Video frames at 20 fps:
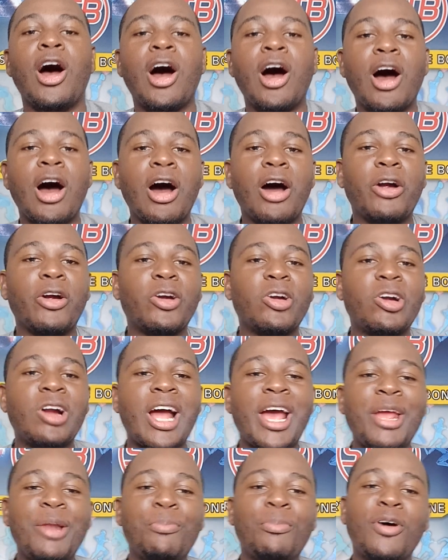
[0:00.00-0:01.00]

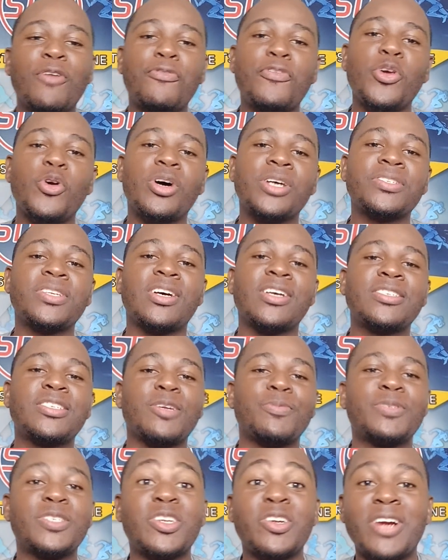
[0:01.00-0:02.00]
Alright my viewers and
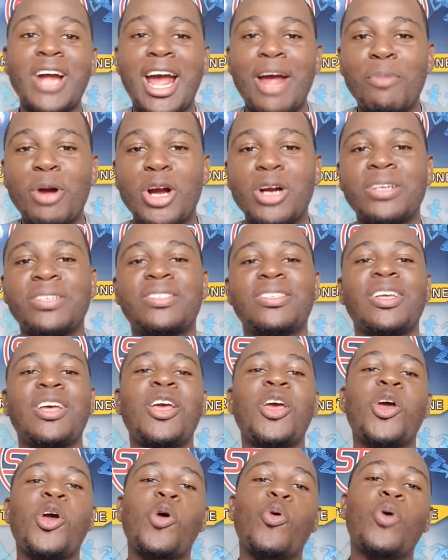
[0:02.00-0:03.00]
subscribers,
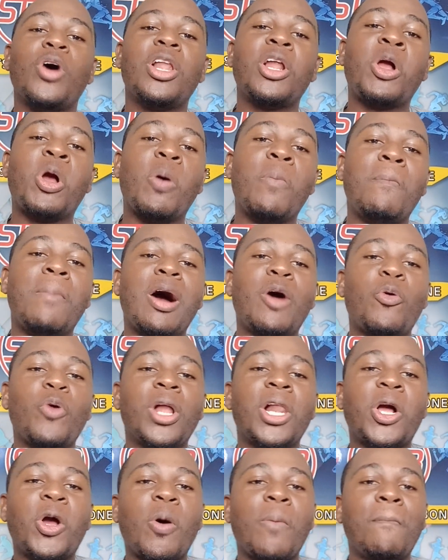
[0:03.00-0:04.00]
welcome back,
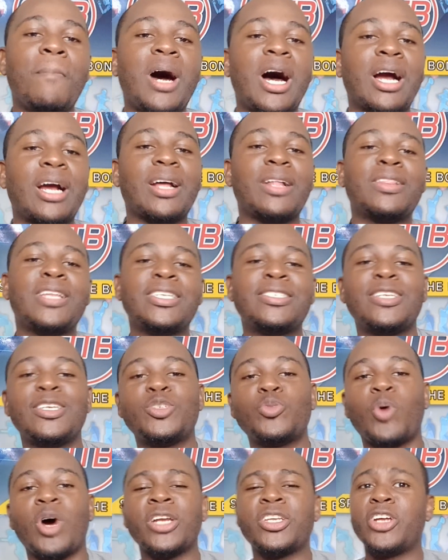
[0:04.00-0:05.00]
welcome back. This
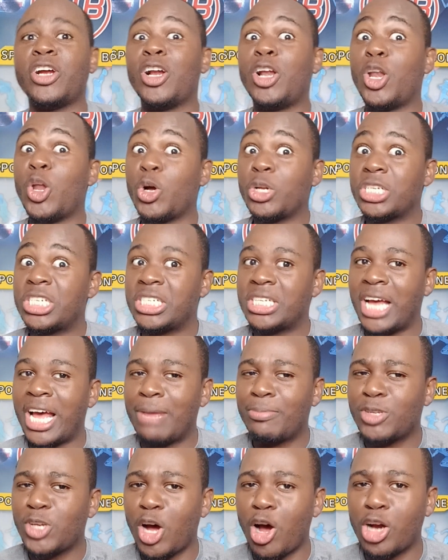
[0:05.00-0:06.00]
is what, your
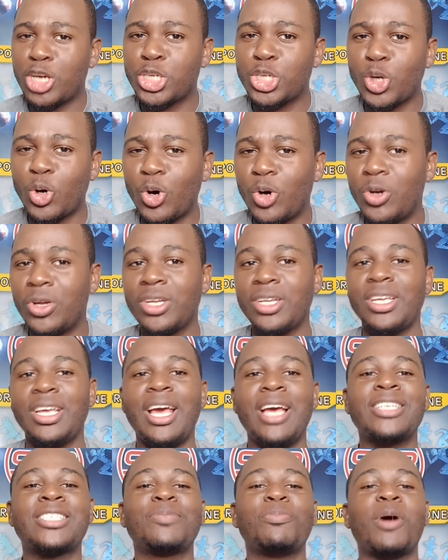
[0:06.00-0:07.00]
lunchtime talk show?
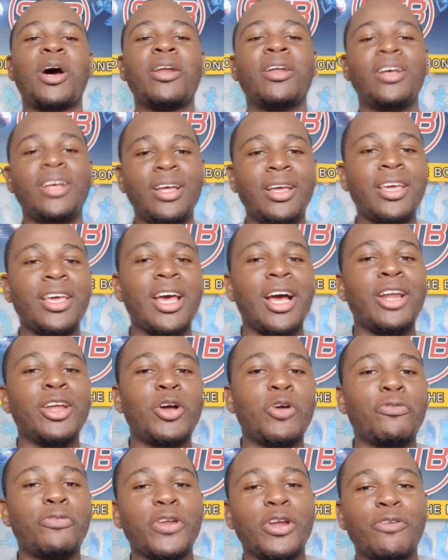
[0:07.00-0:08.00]
Yes man, I get a
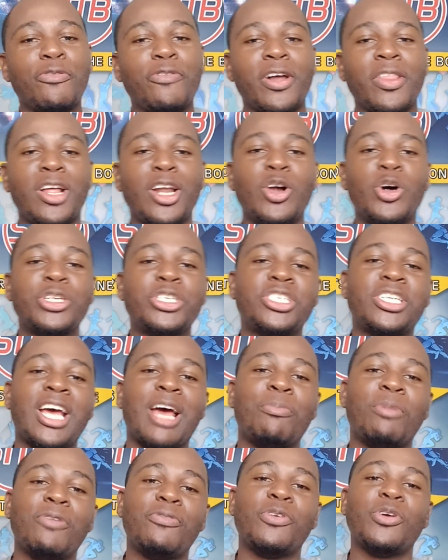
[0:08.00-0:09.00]
little video for the
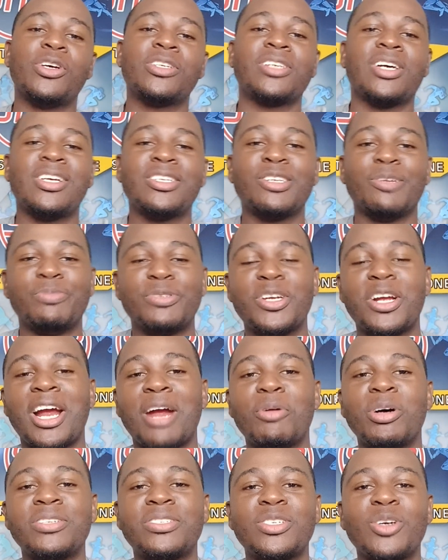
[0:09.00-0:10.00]
lunchtime my viewers and
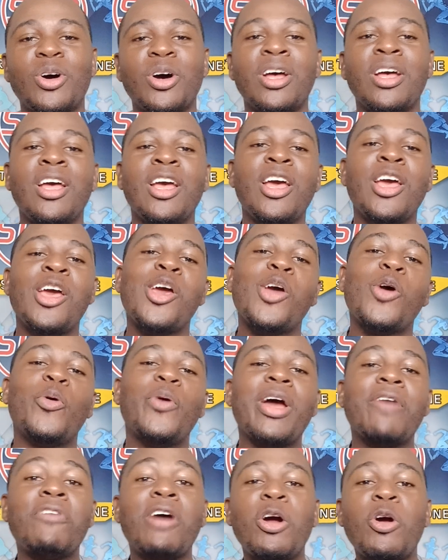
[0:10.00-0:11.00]
subscribers. So,
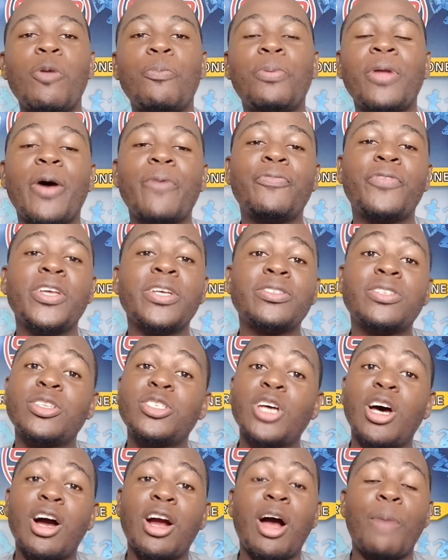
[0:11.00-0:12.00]
we have a couple of things to
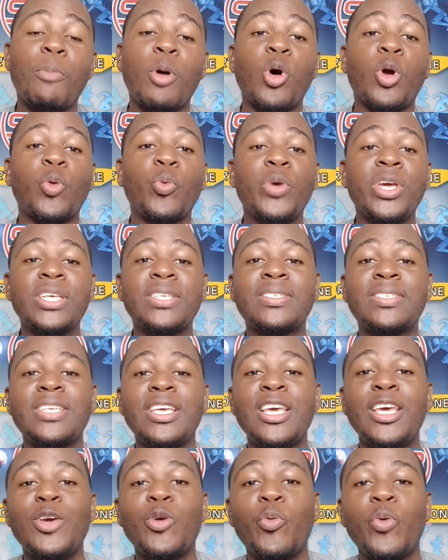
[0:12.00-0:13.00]
talk about. We
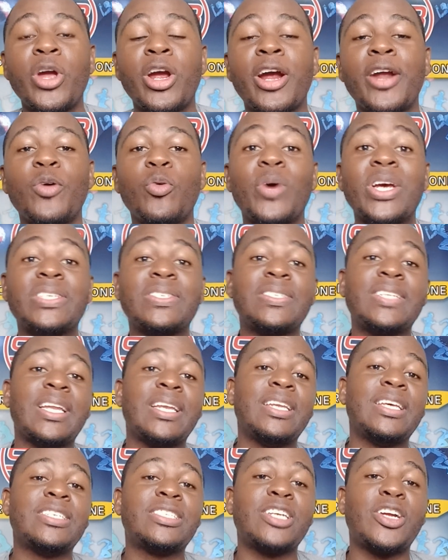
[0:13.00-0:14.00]
see where the West
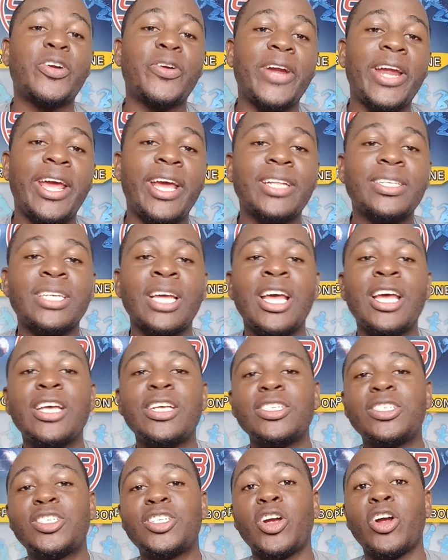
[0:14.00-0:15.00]
Indies great
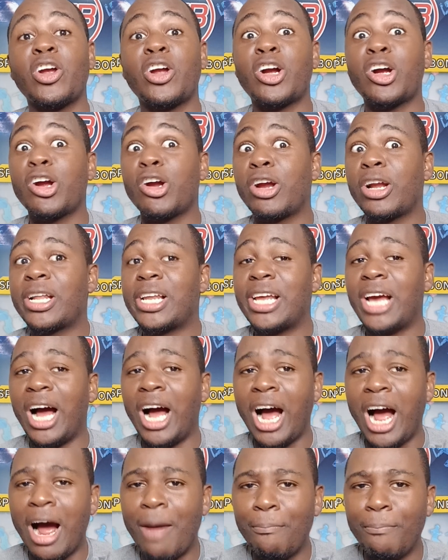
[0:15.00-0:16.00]
Sir Curtly
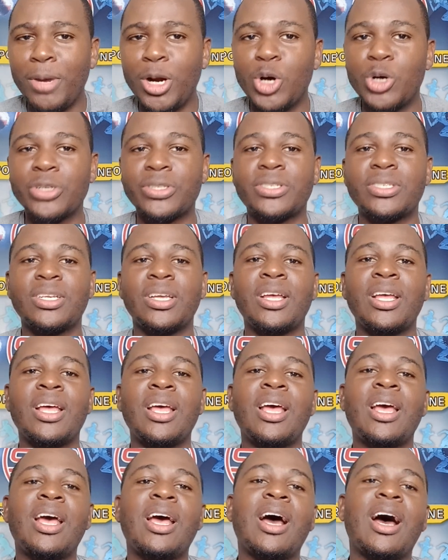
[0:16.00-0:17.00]
Ambrose
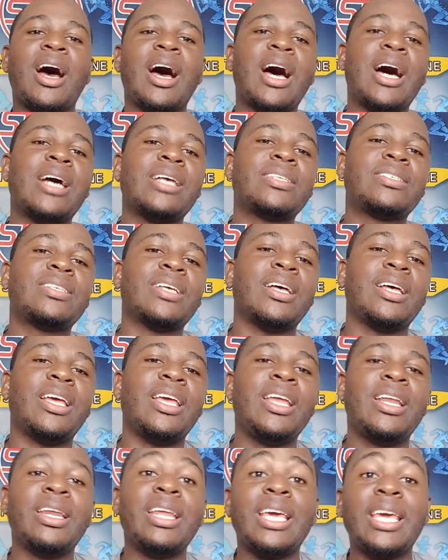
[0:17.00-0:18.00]
has
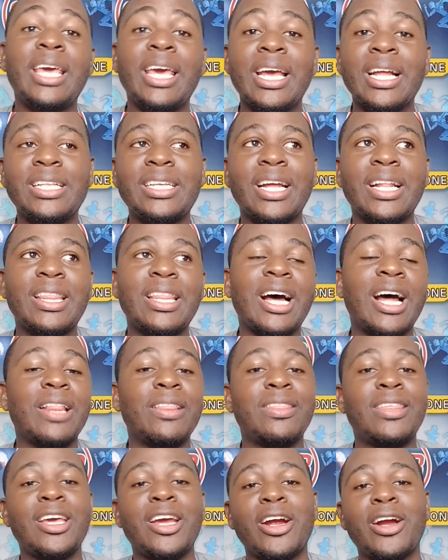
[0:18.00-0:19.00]
indicated
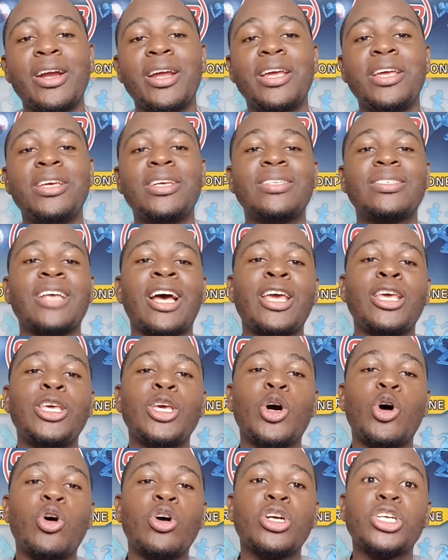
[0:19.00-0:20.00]
that there is a
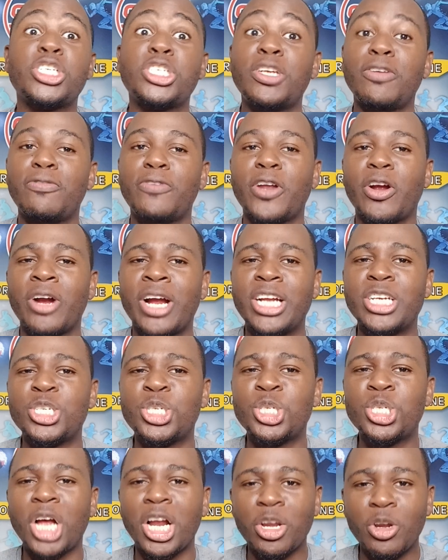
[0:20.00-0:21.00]
young and
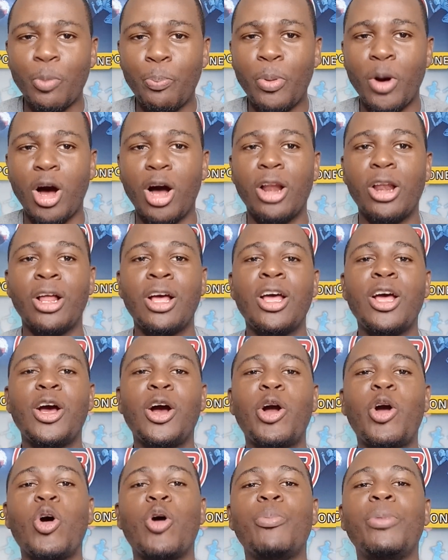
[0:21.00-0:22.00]
Chanderpaul
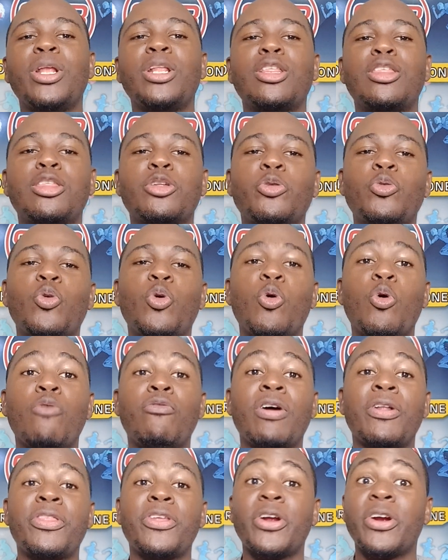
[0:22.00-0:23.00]
coming through
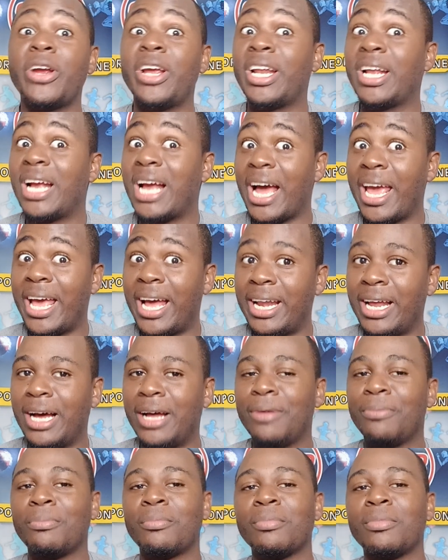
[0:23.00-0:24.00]
over there in
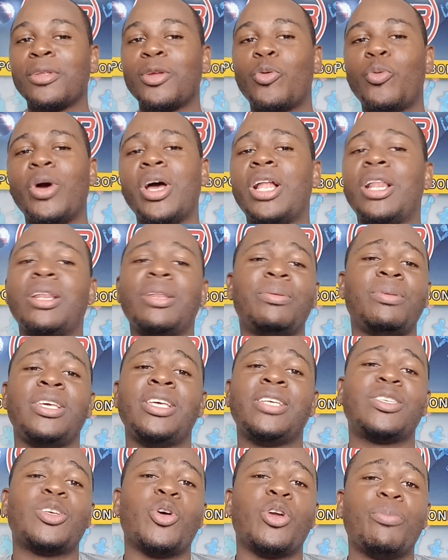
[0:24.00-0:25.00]
Guyana. Well,
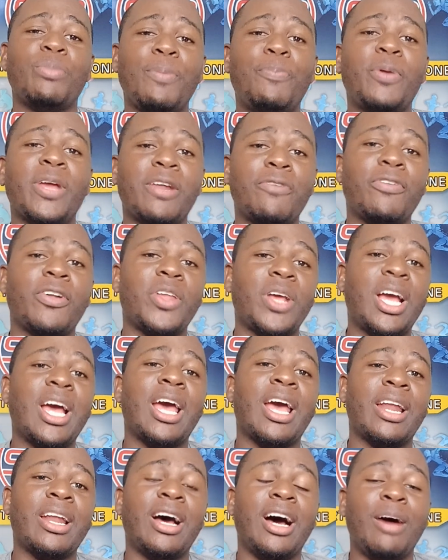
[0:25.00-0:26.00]
he's going to be playing for the
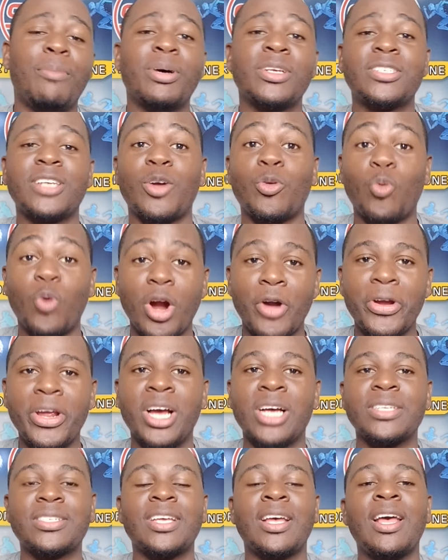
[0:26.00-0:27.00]
Guyana Amazon
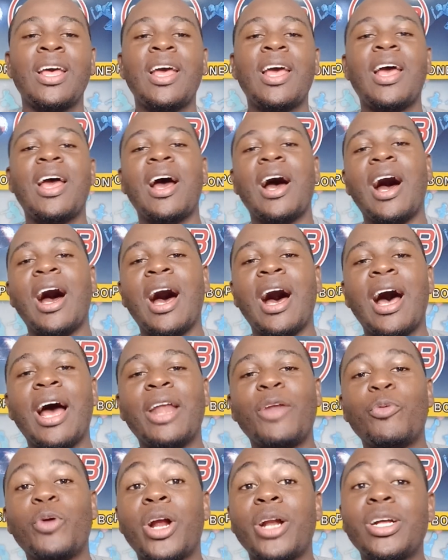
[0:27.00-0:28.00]
Warriors.
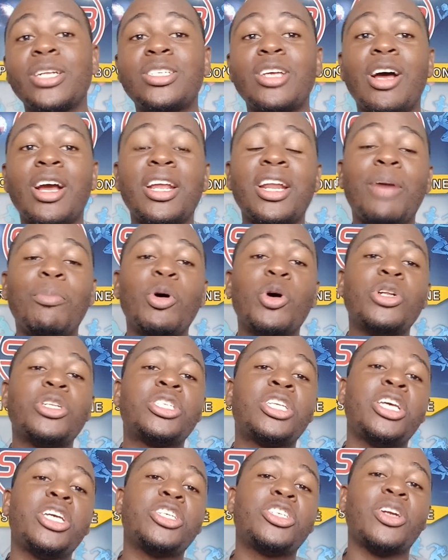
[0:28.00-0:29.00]
And we're not talking
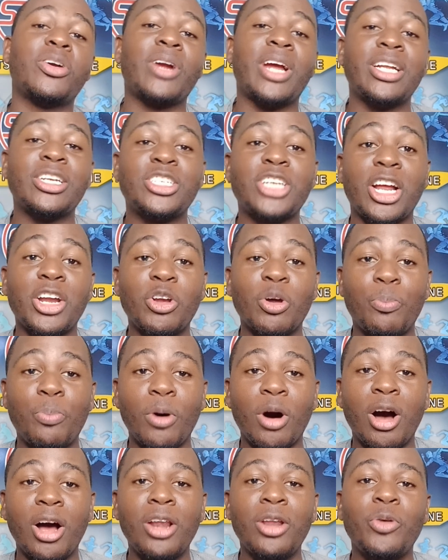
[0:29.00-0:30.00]
about Tagenarine
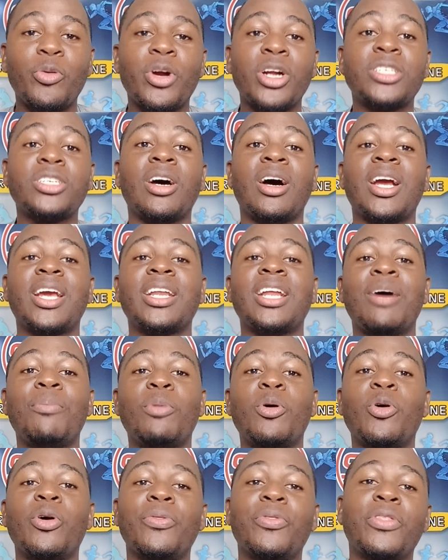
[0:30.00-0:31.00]
Chanderpaul. We're talking
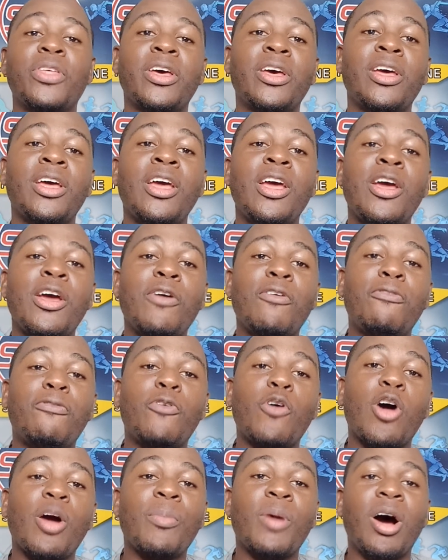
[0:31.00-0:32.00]
about the
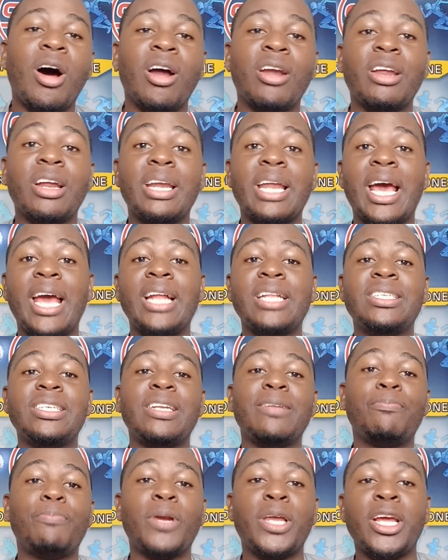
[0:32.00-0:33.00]
former
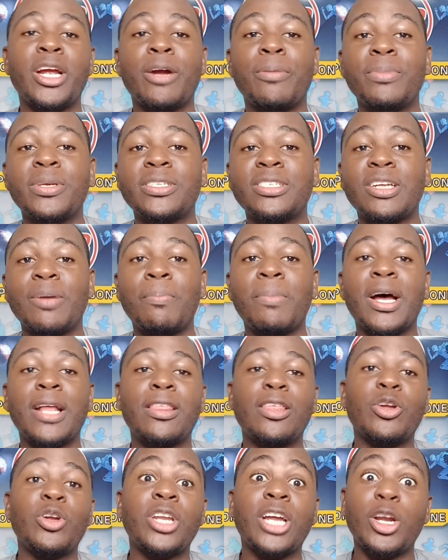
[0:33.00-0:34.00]
under-19 player, Mr.
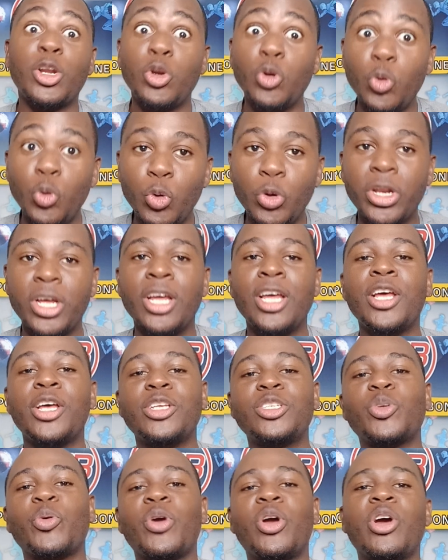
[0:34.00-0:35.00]
Matthew Nandu.
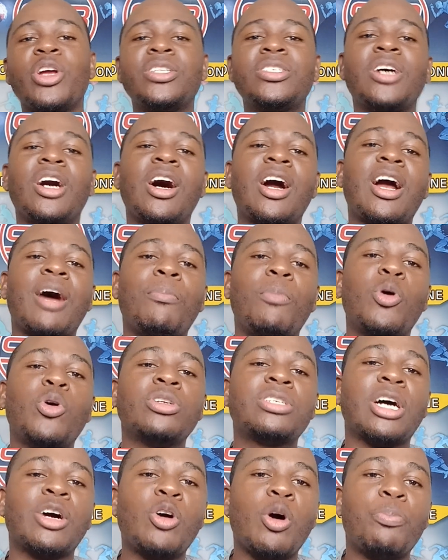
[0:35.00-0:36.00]
So we're going to talk
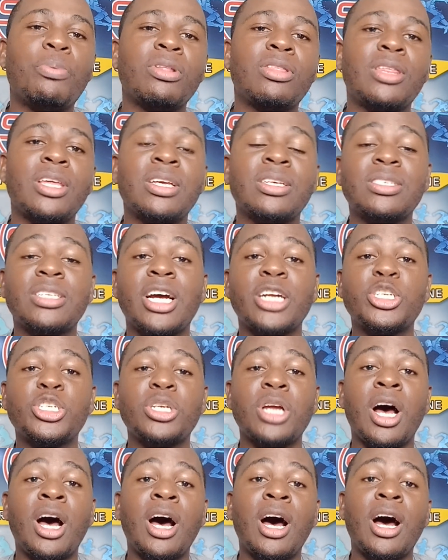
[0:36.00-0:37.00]
about a couple of things that
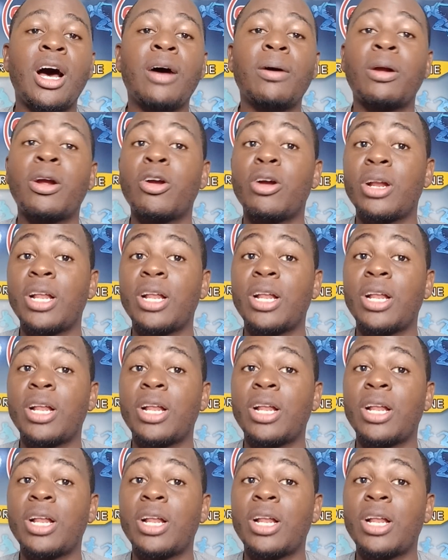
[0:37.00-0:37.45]
uh,